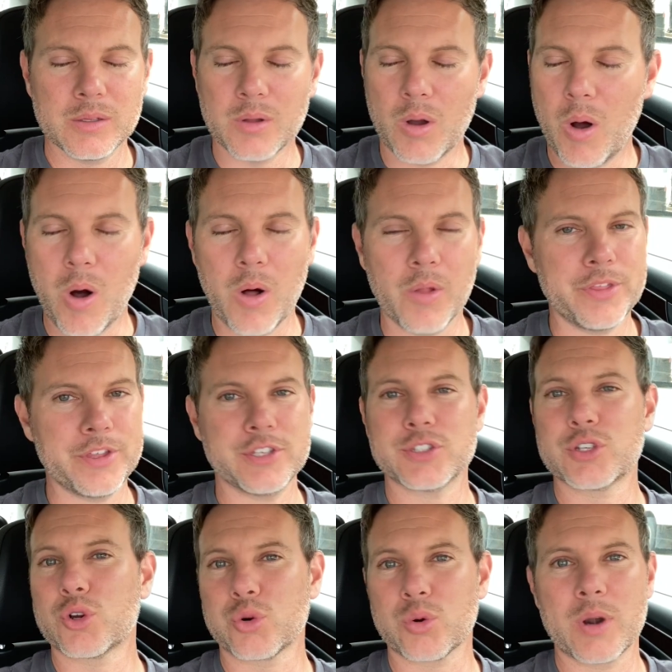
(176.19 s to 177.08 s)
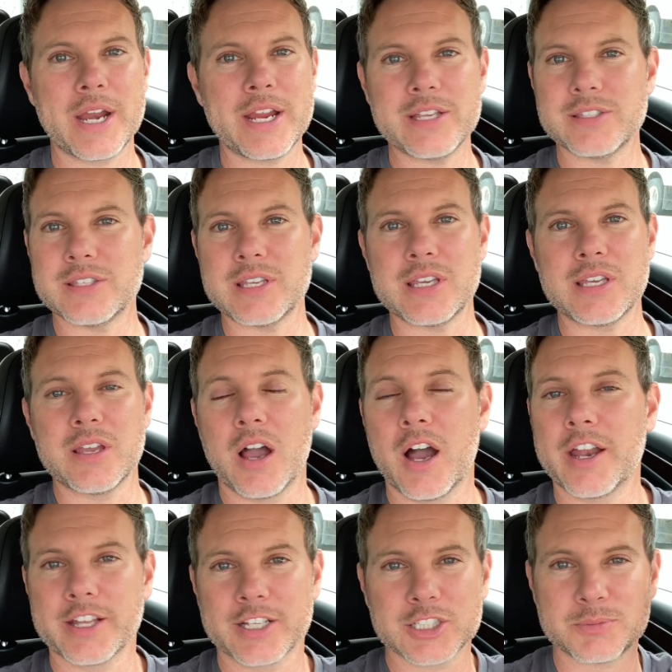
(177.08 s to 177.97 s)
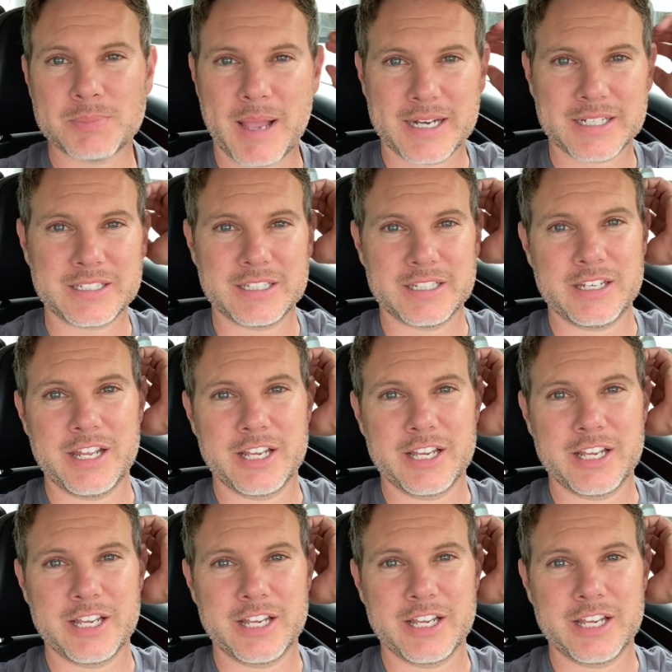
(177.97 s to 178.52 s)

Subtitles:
all these crazy unexpected